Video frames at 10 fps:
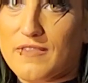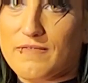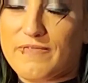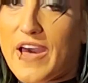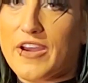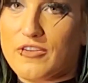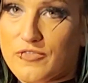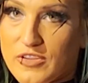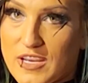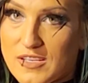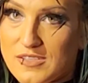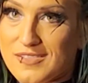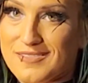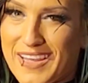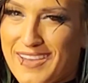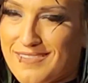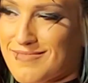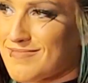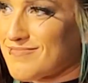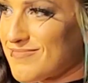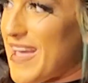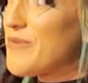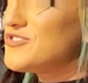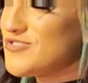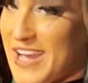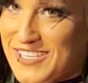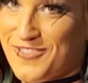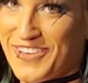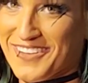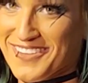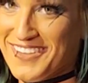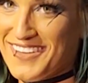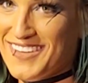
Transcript: get fired for this, like, how would you guys feel?